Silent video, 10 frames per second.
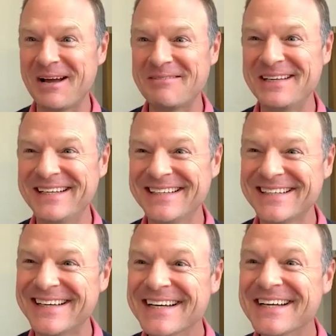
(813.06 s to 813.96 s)
I mean,
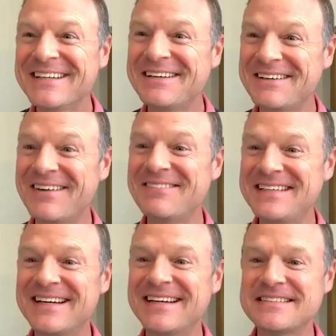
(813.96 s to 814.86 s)
you know,
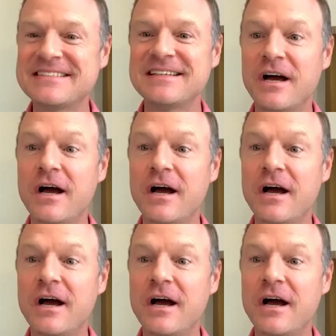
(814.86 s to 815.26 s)
because